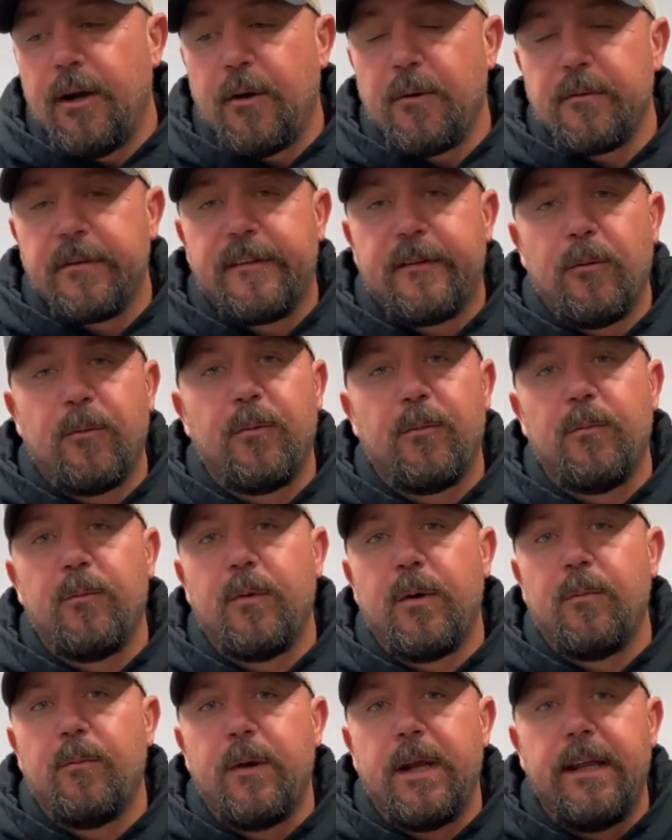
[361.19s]
So
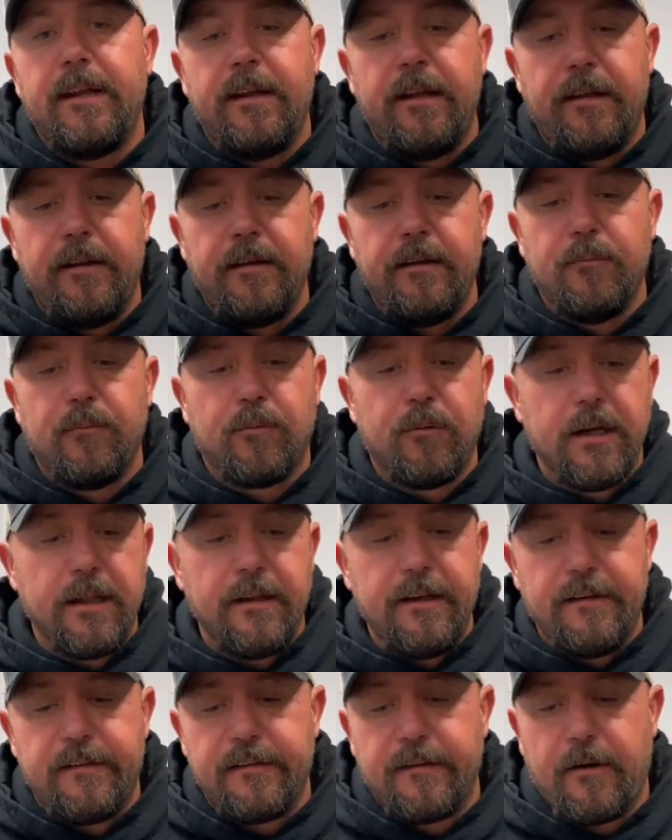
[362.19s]
when we
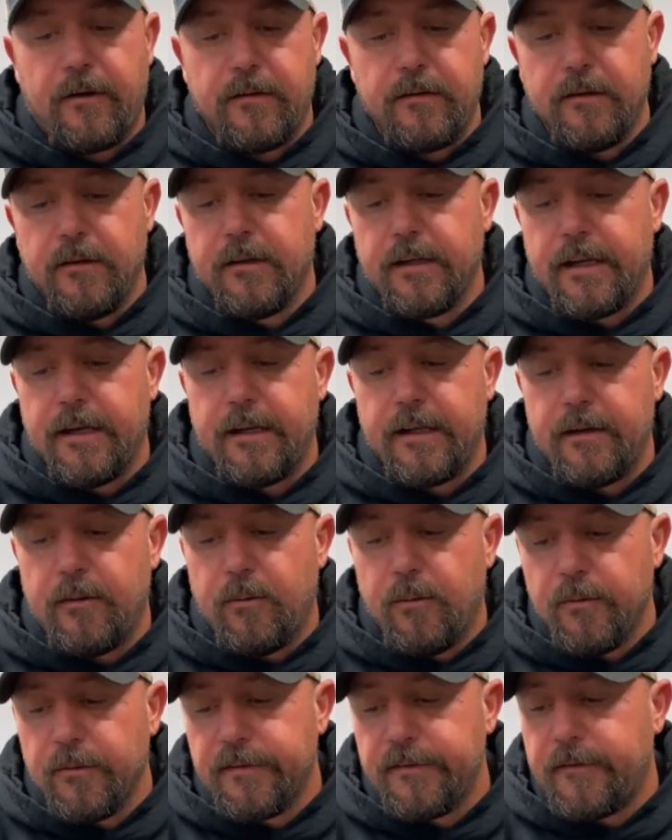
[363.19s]
really start looking at
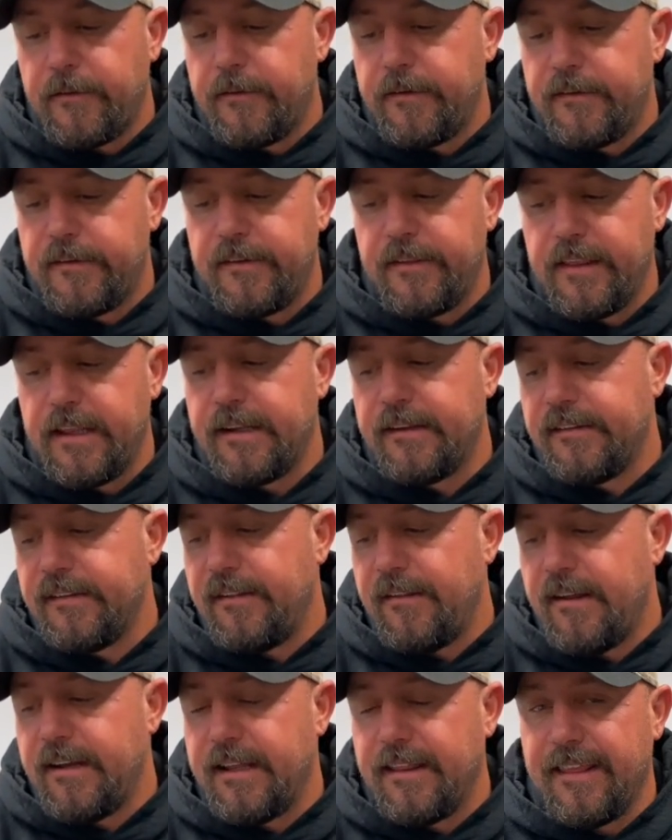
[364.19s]
holsters,
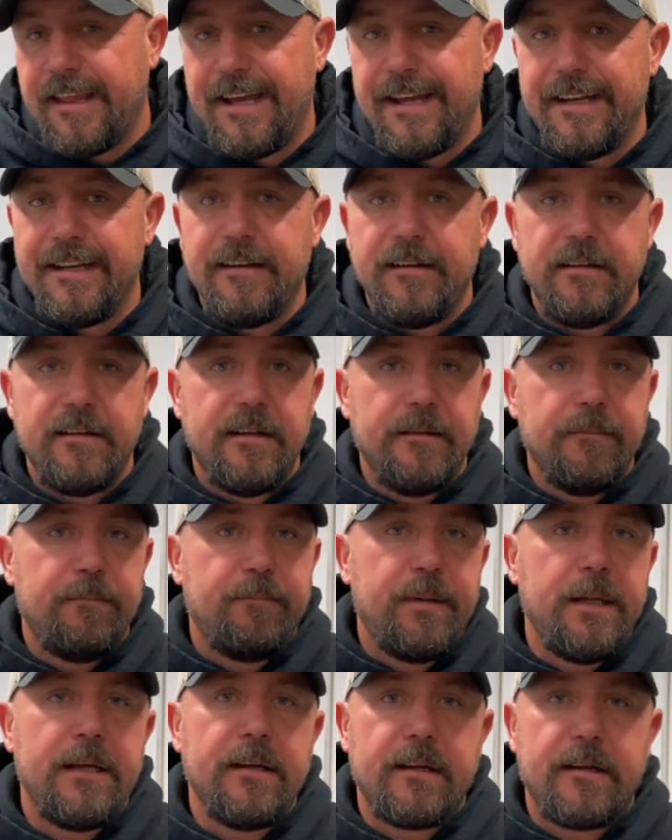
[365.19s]
things like that,
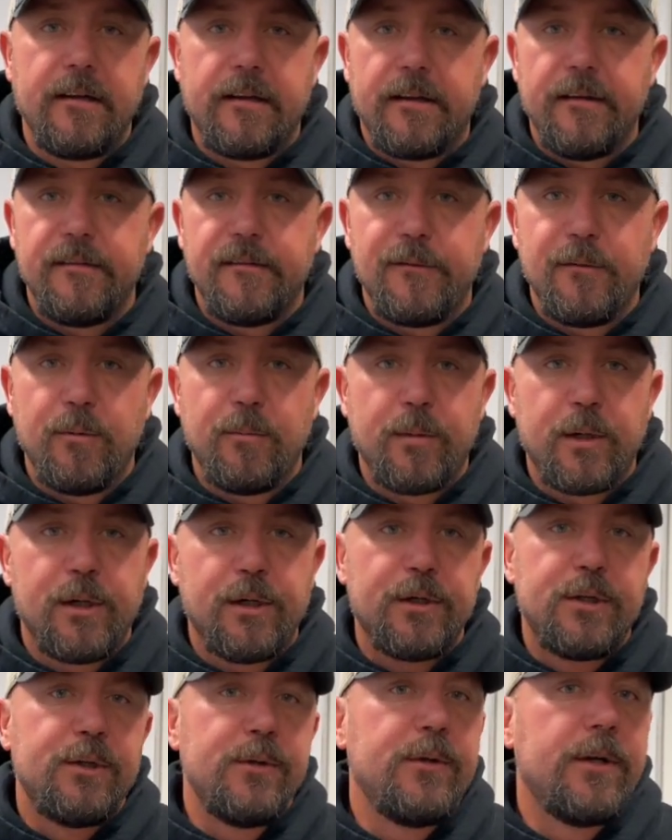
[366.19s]
be a good consumer,
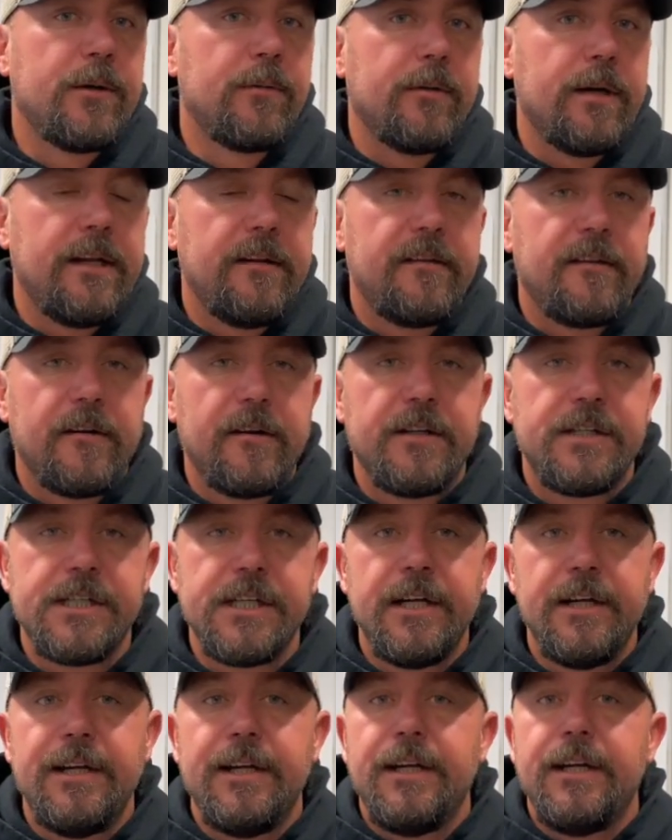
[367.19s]
do your research,
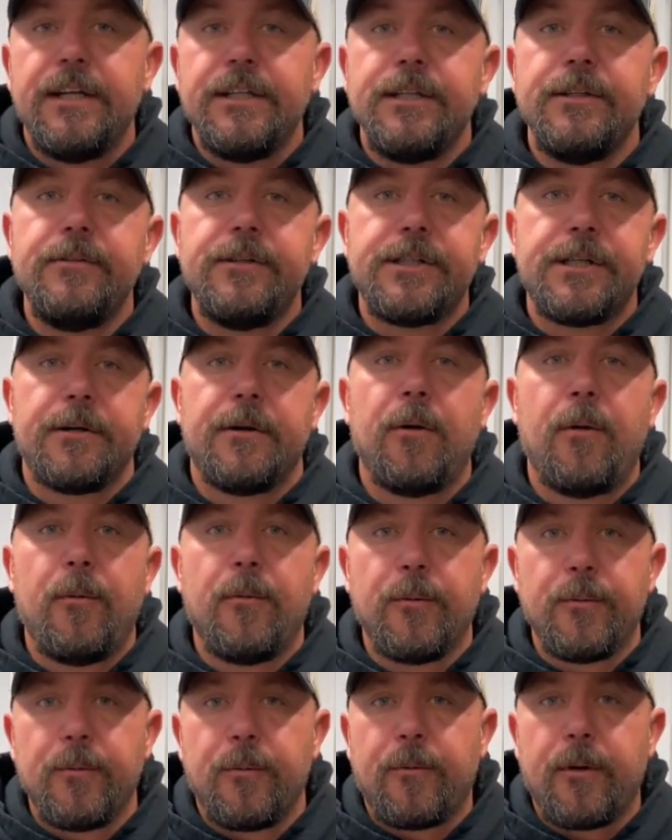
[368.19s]
use your
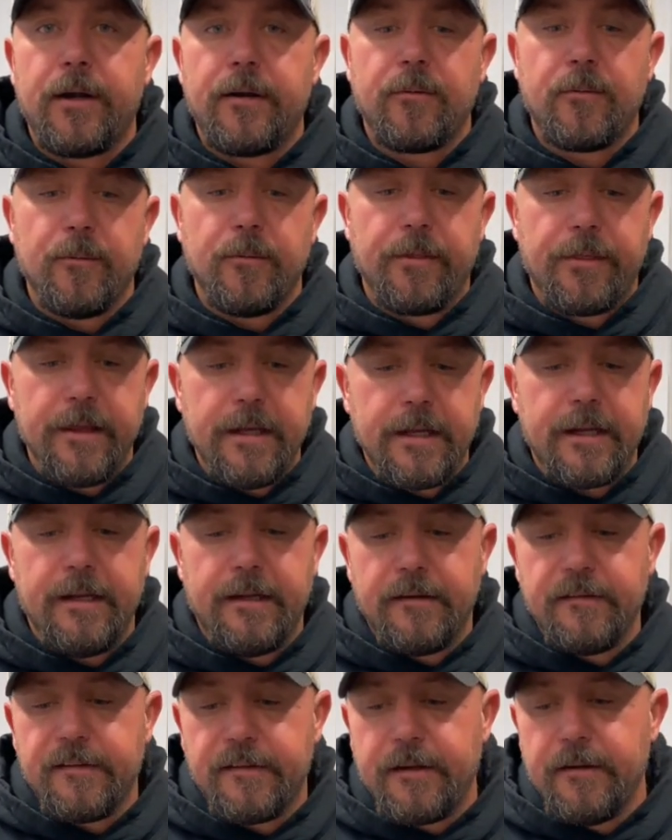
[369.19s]
own critical
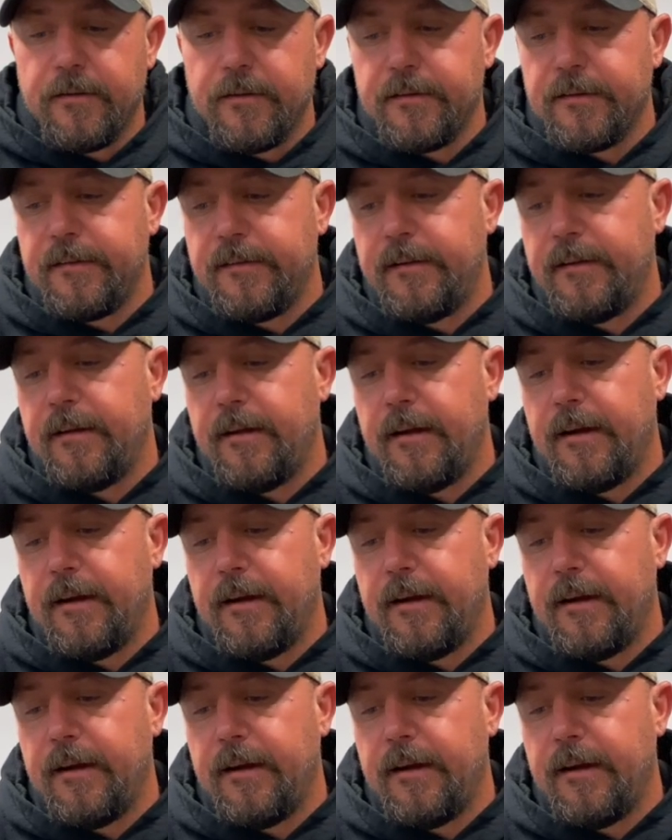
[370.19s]
thinking skills.